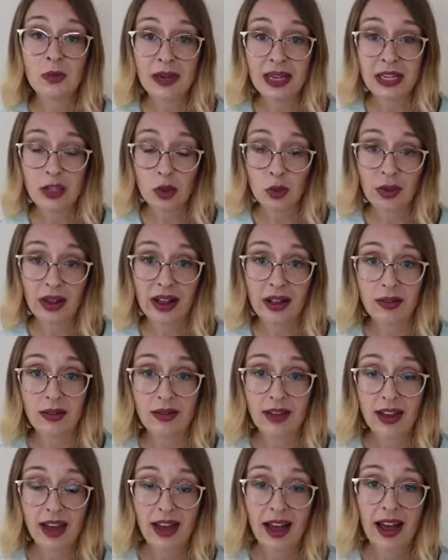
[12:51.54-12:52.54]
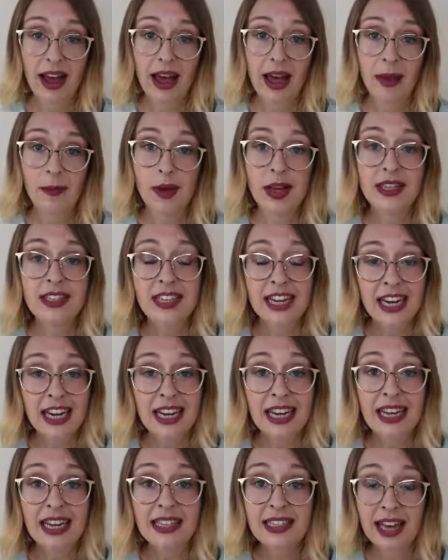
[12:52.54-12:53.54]
B12. Um, a
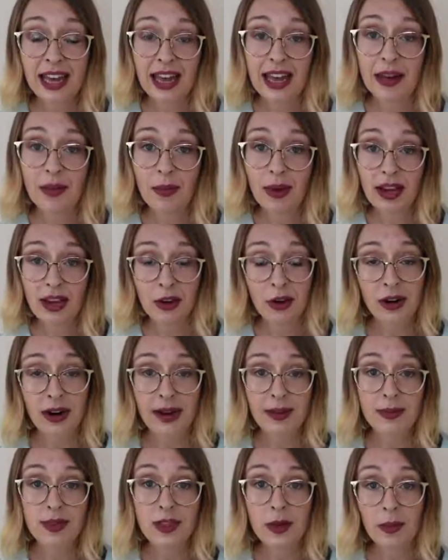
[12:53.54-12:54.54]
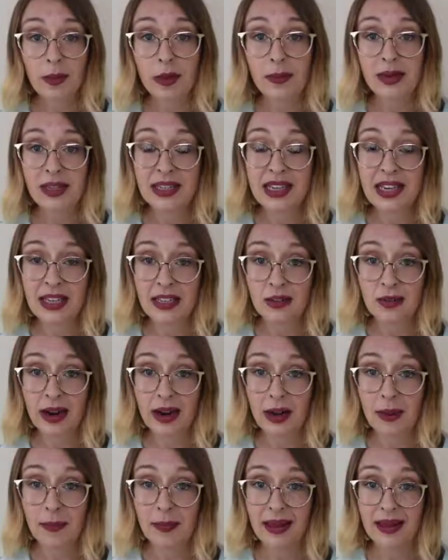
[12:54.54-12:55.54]
daily 10 microgram supplement is
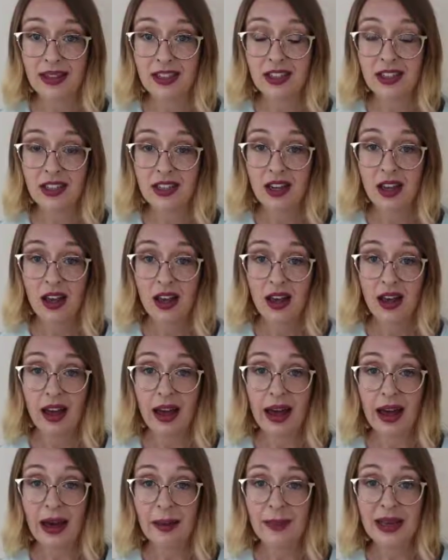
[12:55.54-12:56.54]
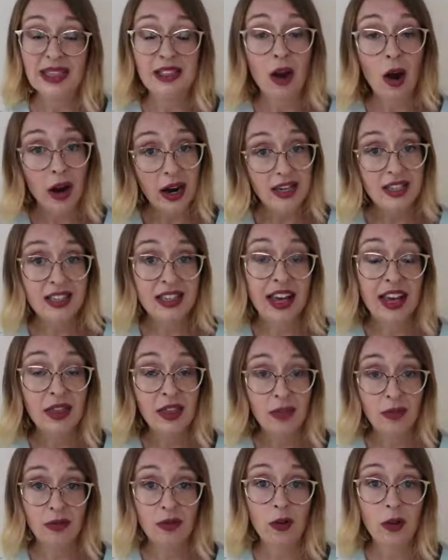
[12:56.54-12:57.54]
recommended. Um, it's hard to
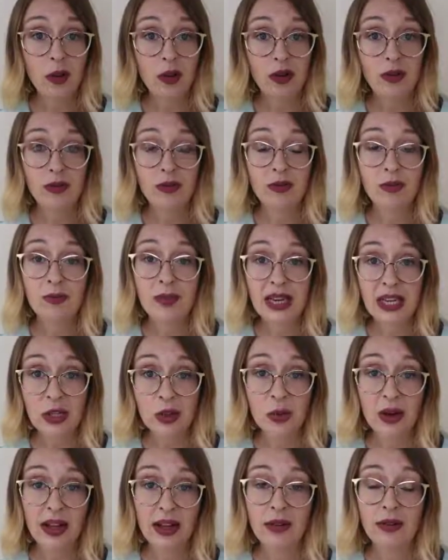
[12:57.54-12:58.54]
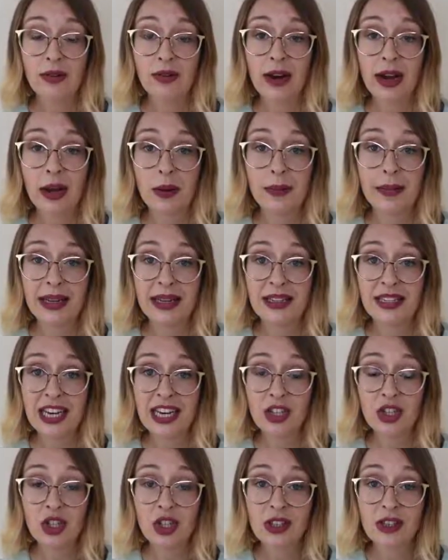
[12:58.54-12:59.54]
get the full B12
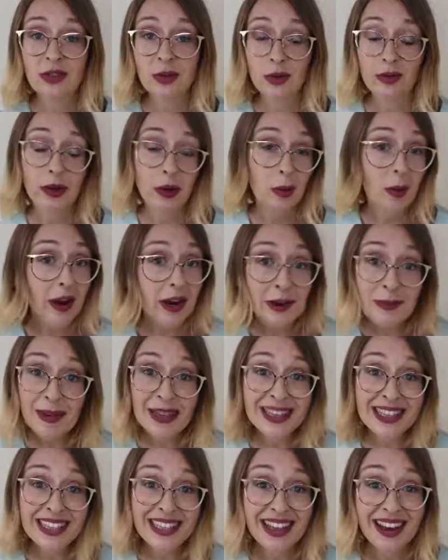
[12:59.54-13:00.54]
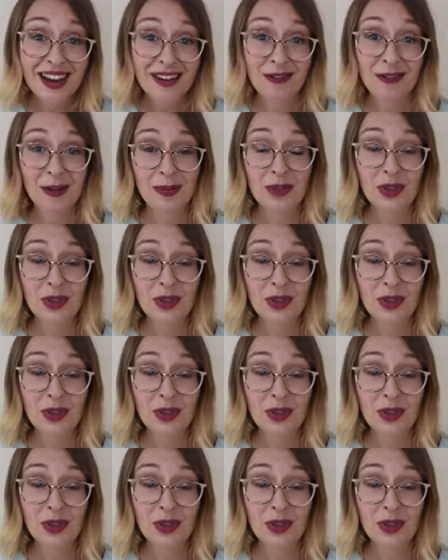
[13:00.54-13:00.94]
recommendations or requirements from